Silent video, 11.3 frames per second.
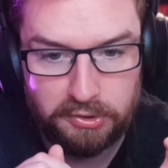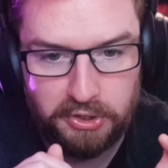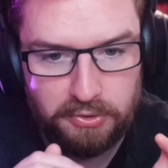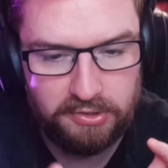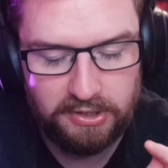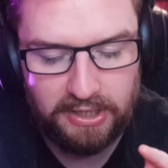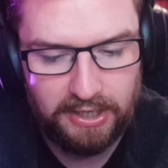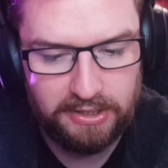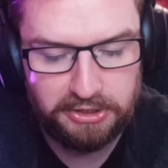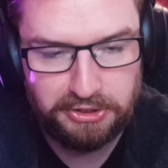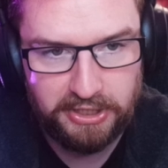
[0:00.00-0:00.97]
using
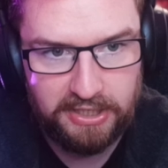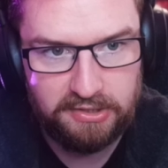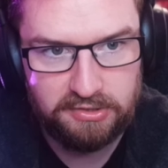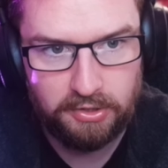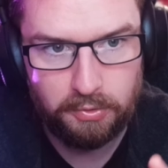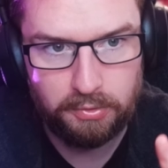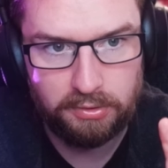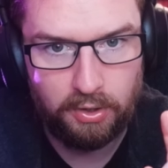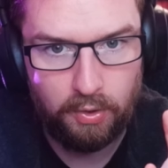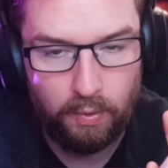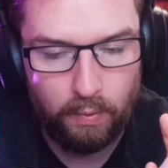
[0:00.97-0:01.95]
either Shade Soul
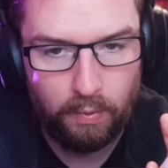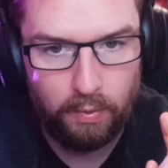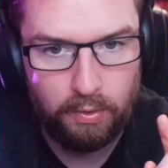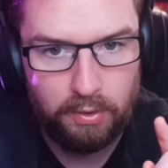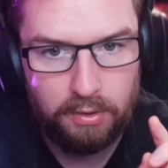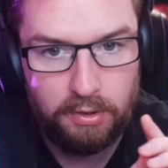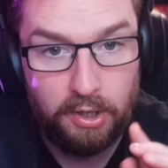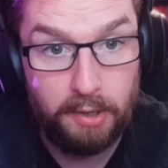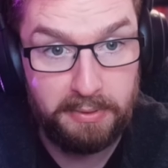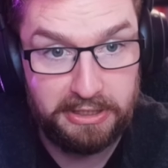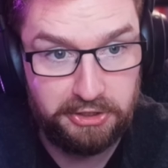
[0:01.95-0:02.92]
or
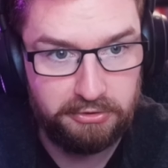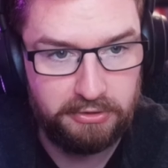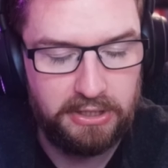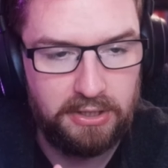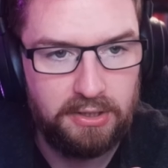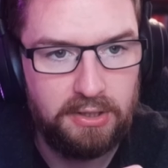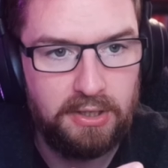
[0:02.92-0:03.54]
Abyss Shriek,